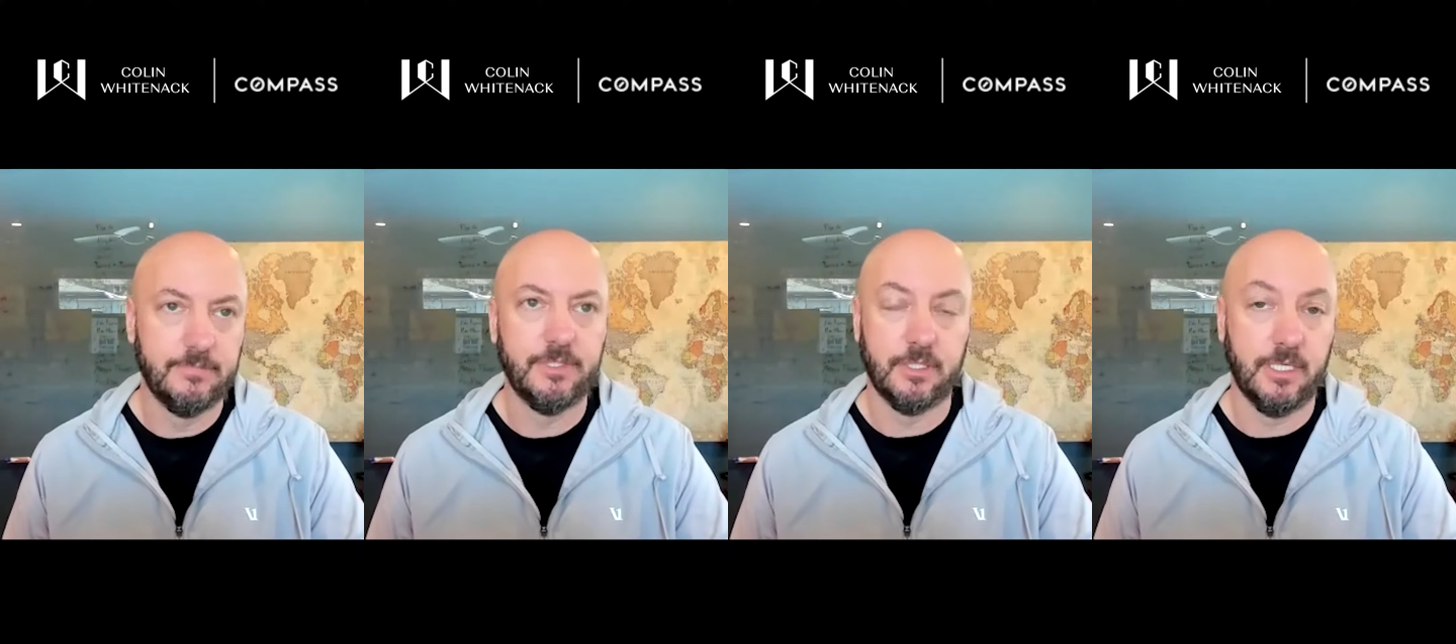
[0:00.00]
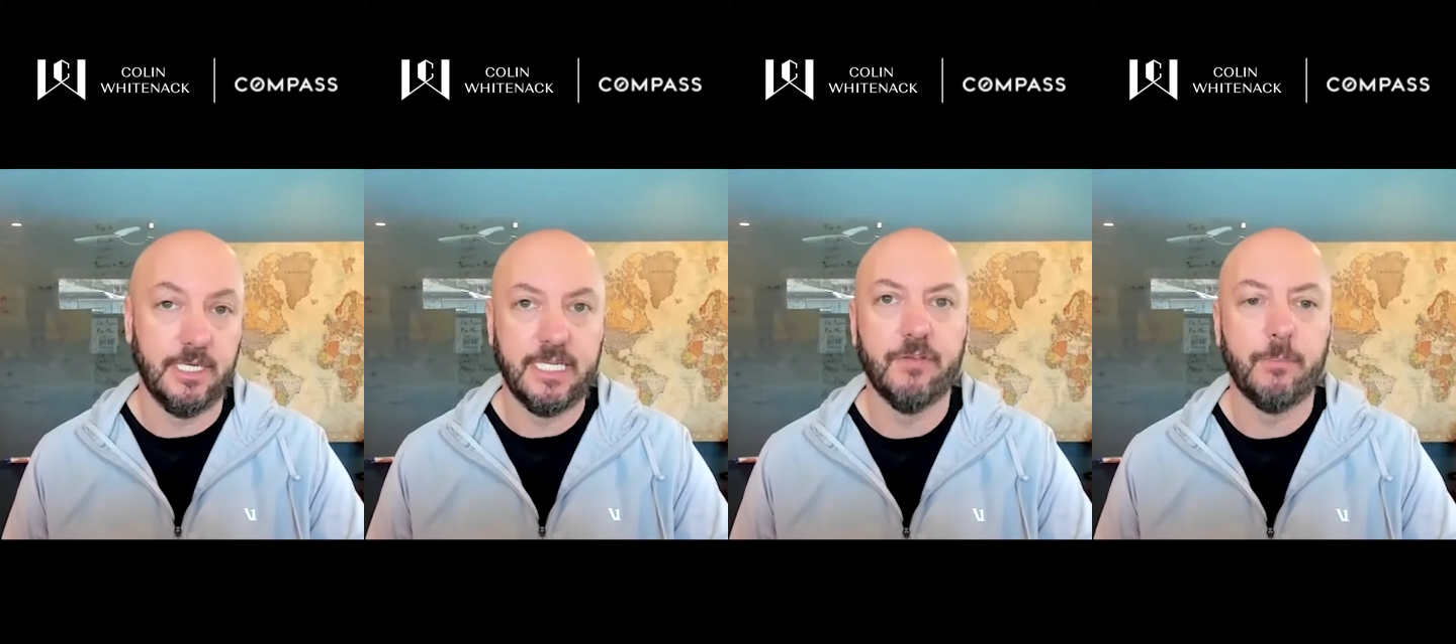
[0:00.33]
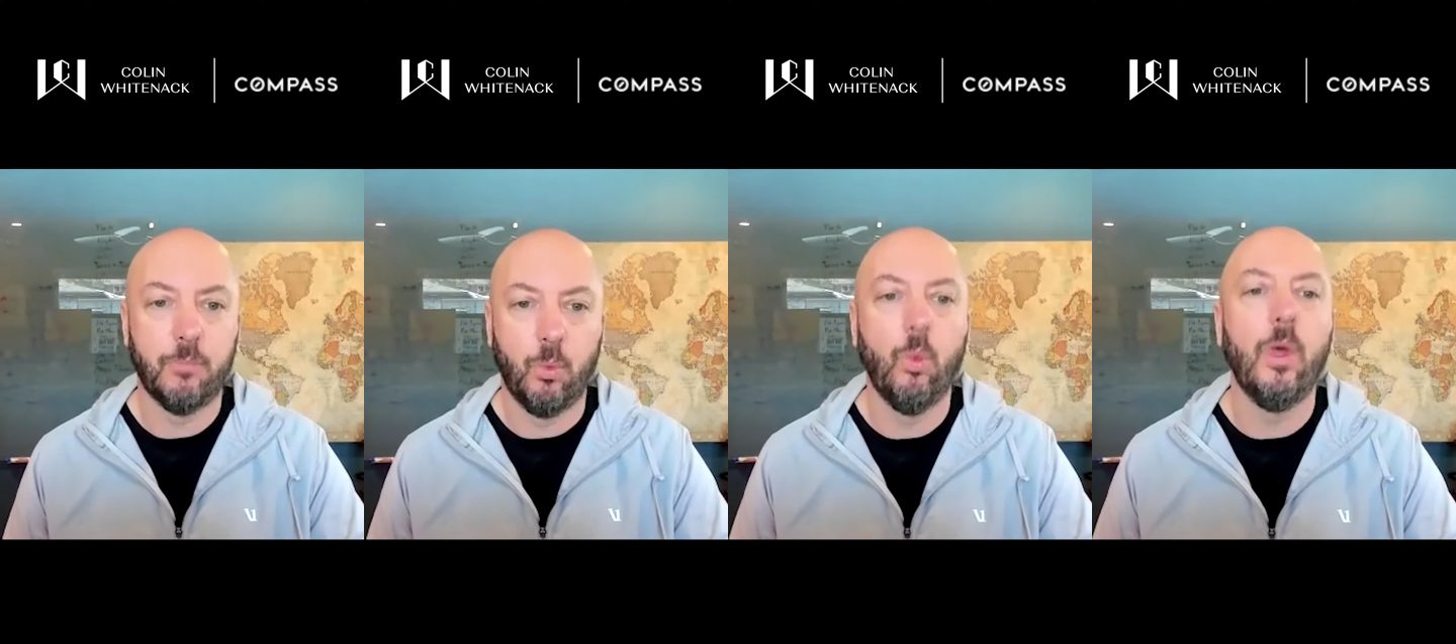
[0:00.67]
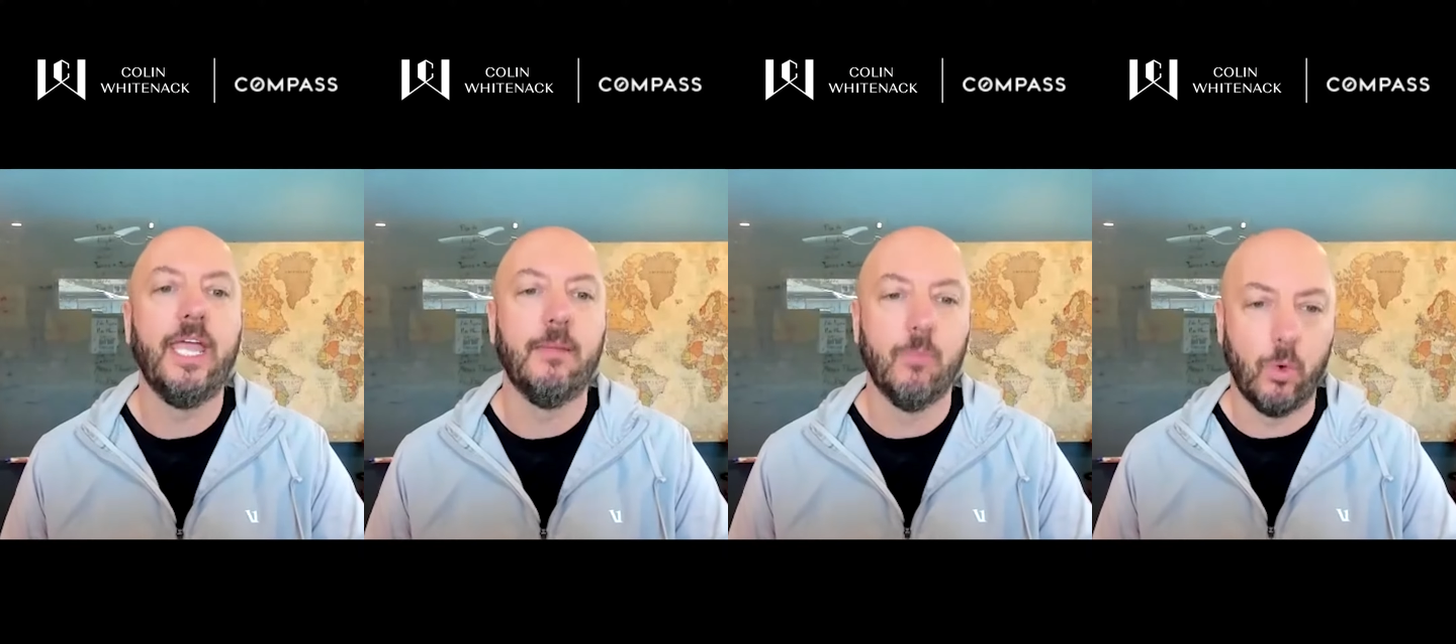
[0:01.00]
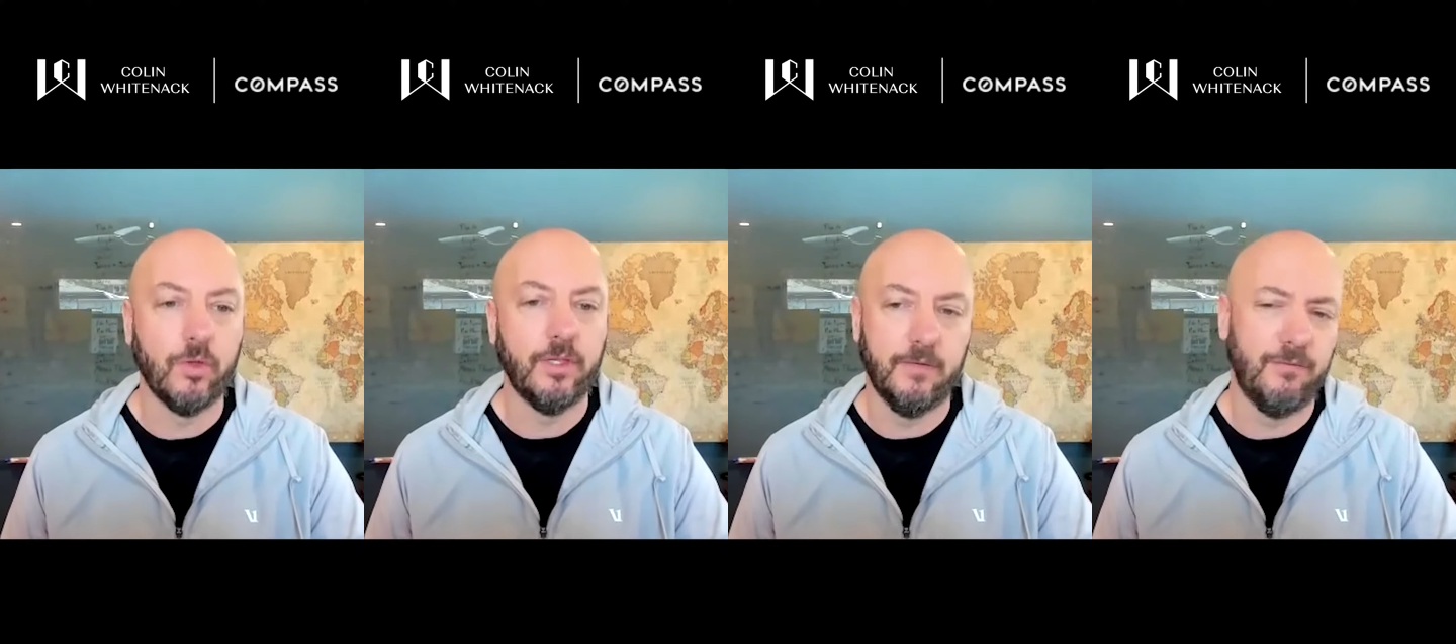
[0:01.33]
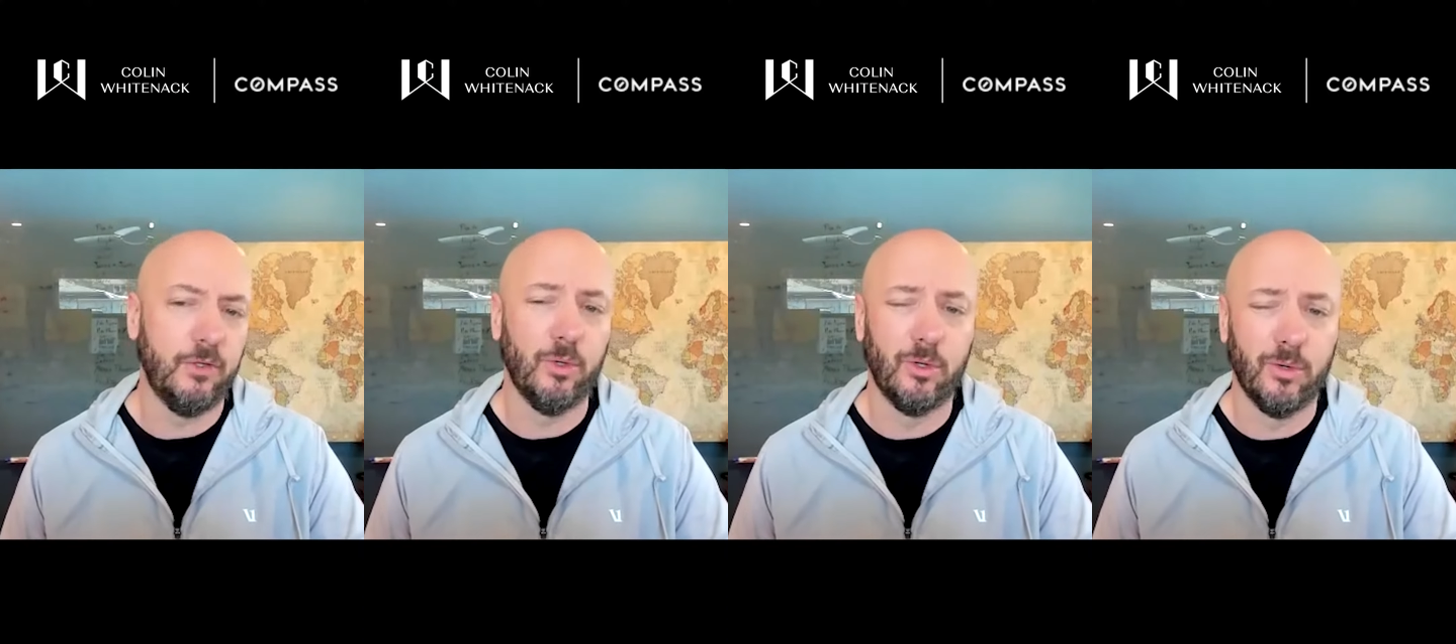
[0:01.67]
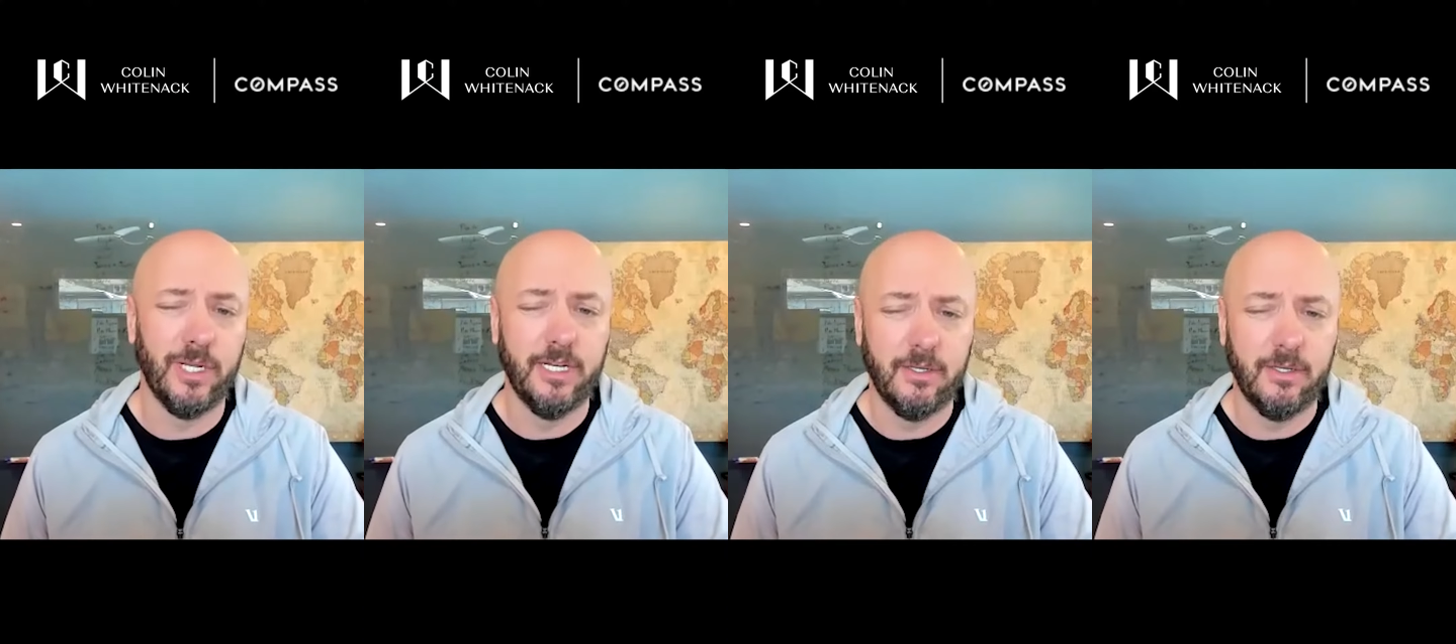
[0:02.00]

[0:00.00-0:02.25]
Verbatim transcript: you're going to give up way more than if you agree to